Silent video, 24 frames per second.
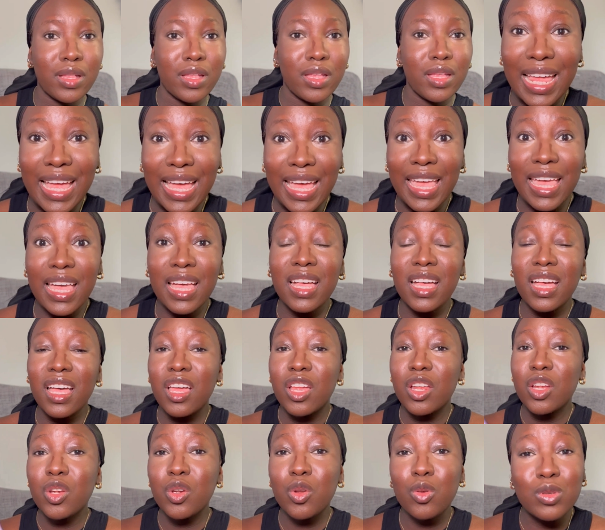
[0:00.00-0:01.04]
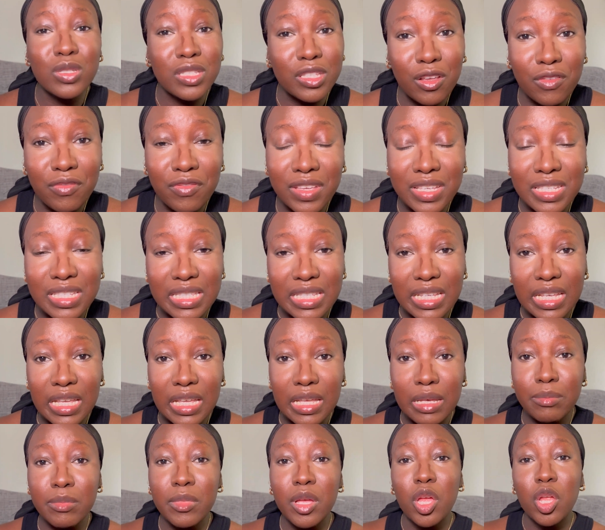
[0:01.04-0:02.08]
like low
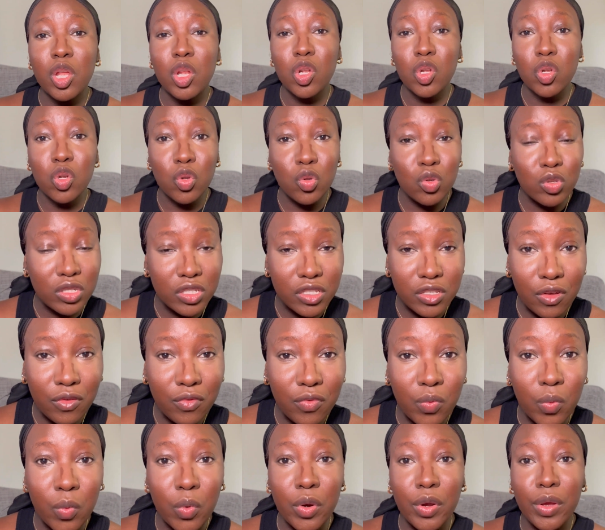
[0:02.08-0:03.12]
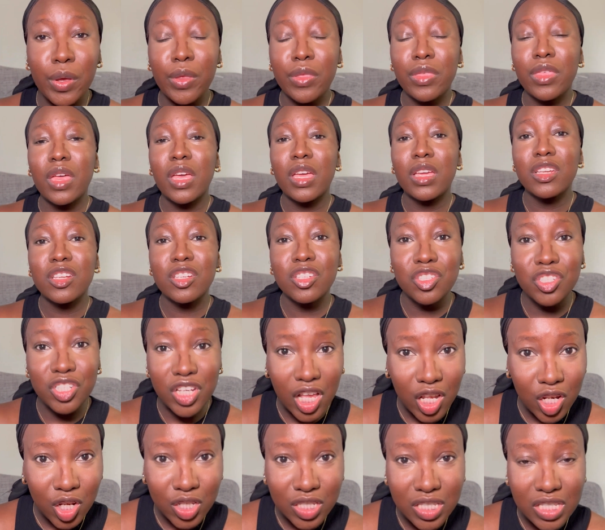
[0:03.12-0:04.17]
self-esteem, low self-worth,
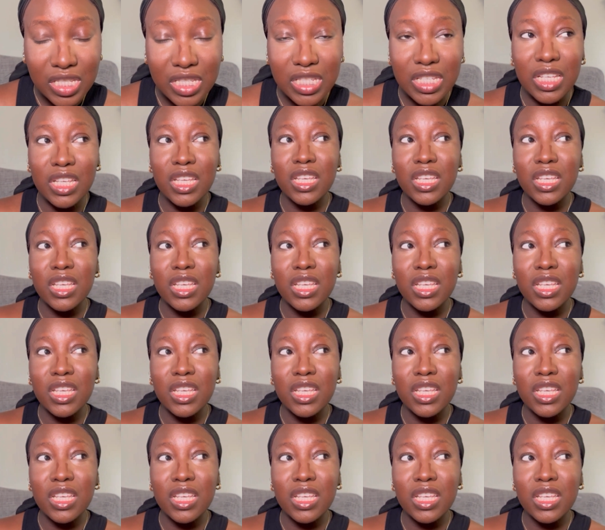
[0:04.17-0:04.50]
jealousy.